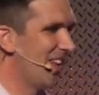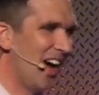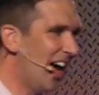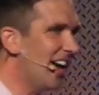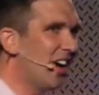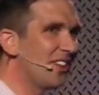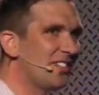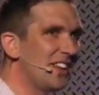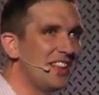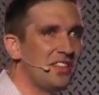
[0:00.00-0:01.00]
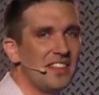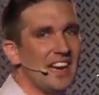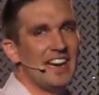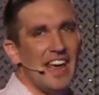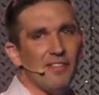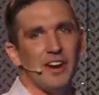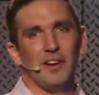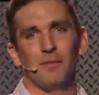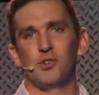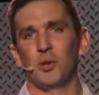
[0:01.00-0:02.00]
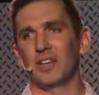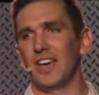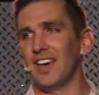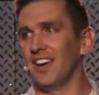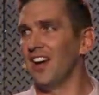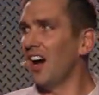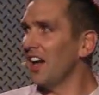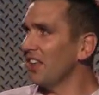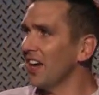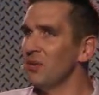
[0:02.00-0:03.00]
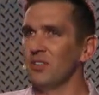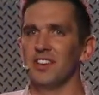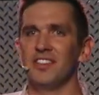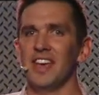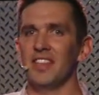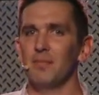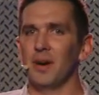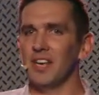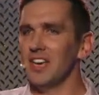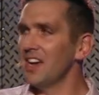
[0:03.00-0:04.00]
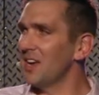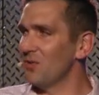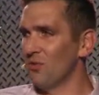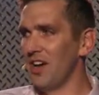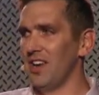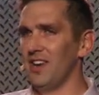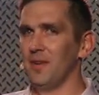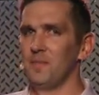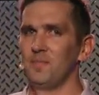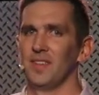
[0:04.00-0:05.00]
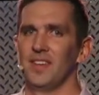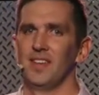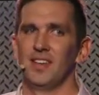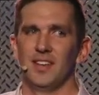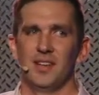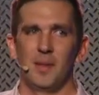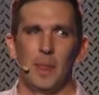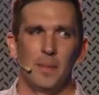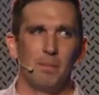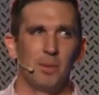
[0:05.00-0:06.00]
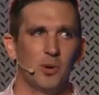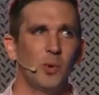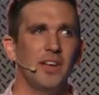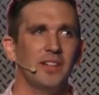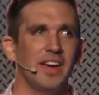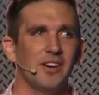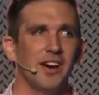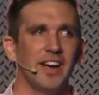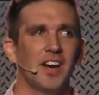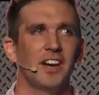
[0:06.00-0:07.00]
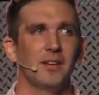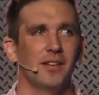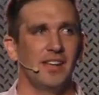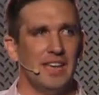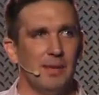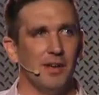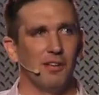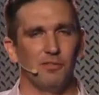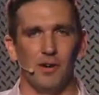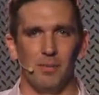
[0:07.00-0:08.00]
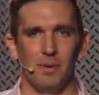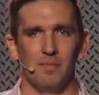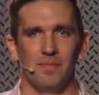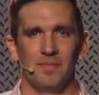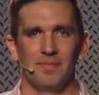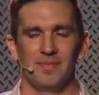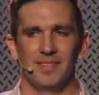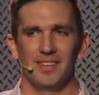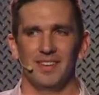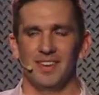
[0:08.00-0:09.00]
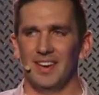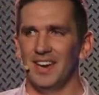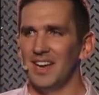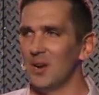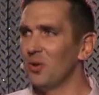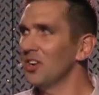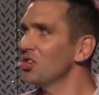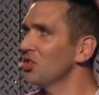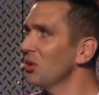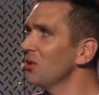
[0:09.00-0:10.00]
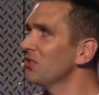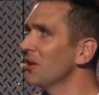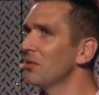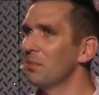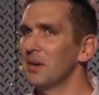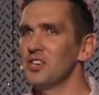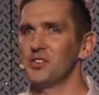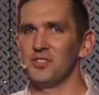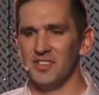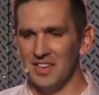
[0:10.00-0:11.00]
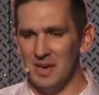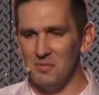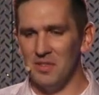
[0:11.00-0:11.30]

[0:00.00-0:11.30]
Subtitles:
I honestly didn't think that I'd ever hear from Joel again. I thought he was going to take the money and run. But a week later, I got an email from him, and I want to show you some of the pictures that came with